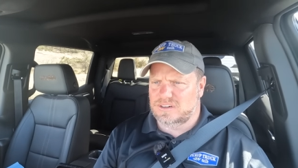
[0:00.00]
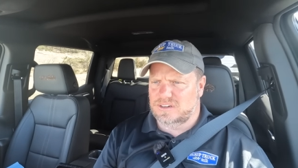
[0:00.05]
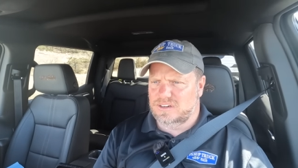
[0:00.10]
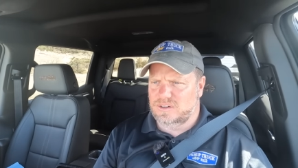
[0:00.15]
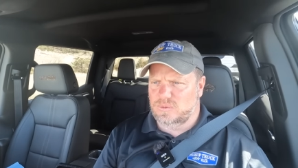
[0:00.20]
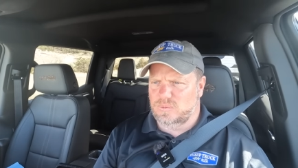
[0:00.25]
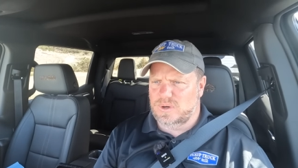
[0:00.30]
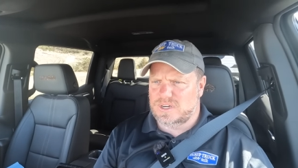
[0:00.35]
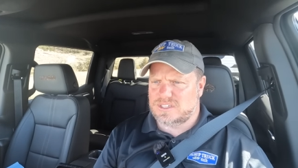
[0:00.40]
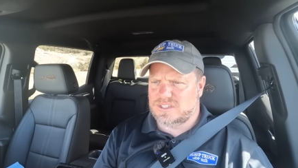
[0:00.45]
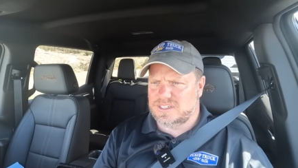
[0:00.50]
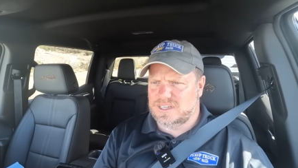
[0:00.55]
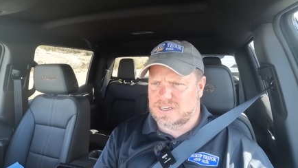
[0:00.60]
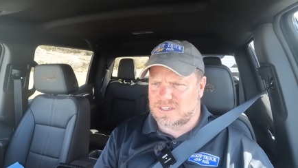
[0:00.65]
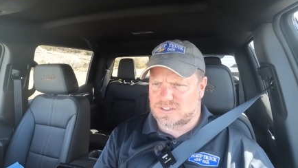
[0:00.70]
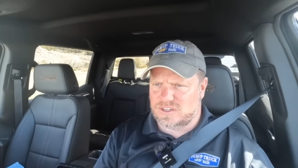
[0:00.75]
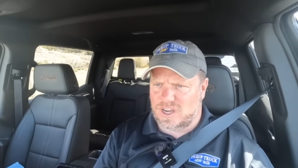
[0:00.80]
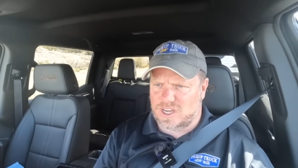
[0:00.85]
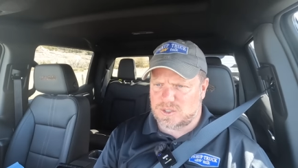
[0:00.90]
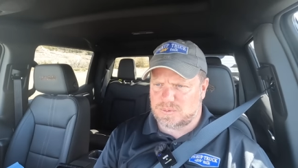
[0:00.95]
you wish the
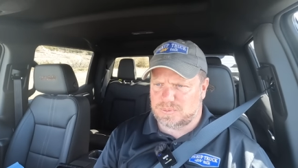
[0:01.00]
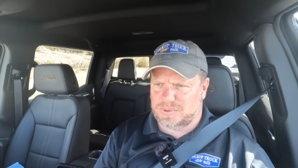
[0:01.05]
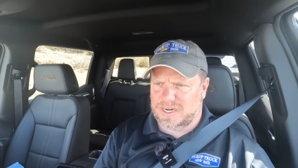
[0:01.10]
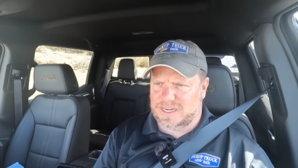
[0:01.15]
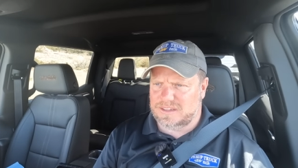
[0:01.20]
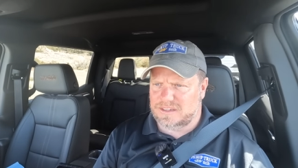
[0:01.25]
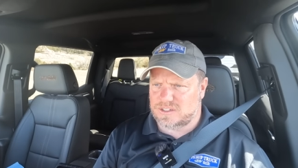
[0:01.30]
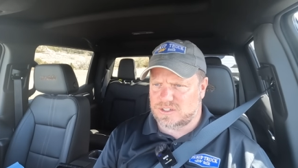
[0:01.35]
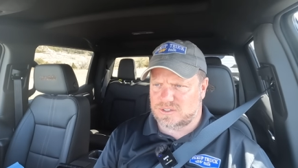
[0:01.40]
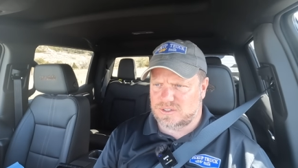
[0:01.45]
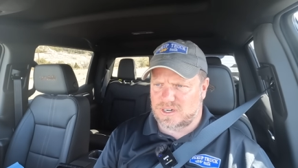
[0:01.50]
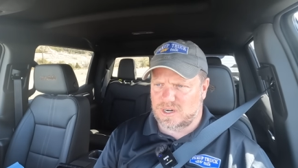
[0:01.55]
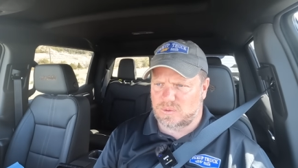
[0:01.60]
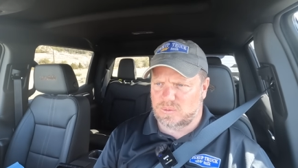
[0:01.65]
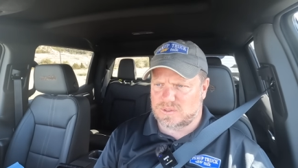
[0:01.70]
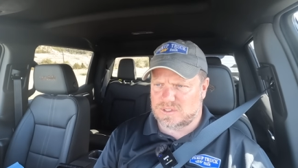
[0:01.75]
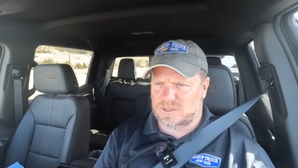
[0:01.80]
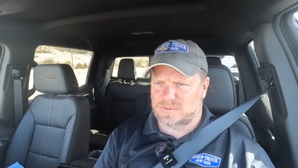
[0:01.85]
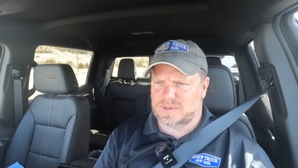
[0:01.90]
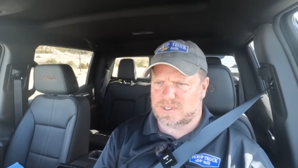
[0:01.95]
exhaust brake in this truck
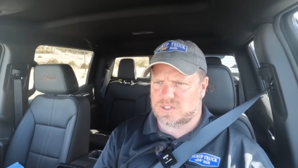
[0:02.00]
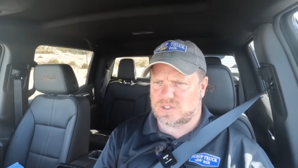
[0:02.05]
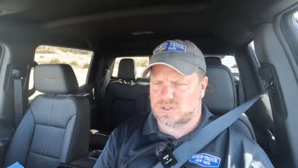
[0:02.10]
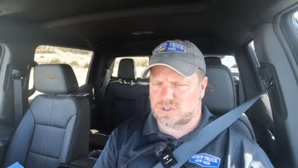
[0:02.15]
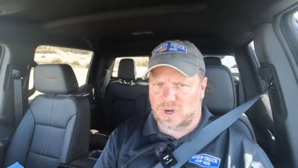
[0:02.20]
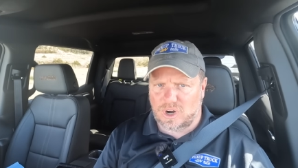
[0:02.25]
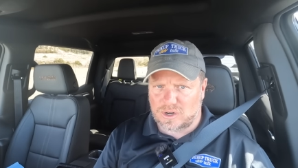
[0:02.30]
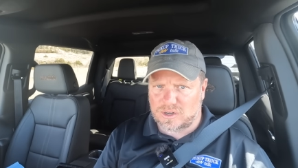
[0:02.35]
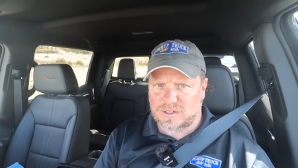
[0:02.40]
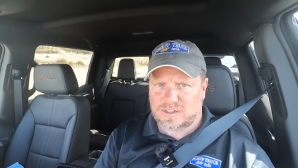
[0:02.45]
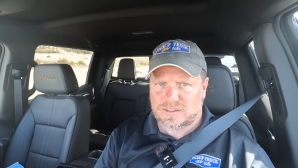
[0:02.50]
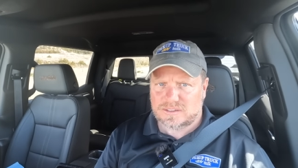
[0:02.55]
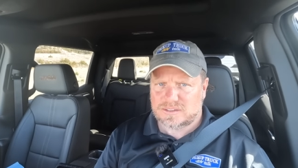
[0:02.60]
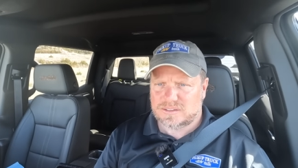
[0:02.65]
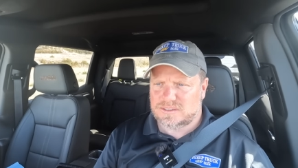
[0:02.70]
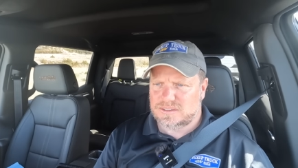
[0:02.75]
was a little bit stronger.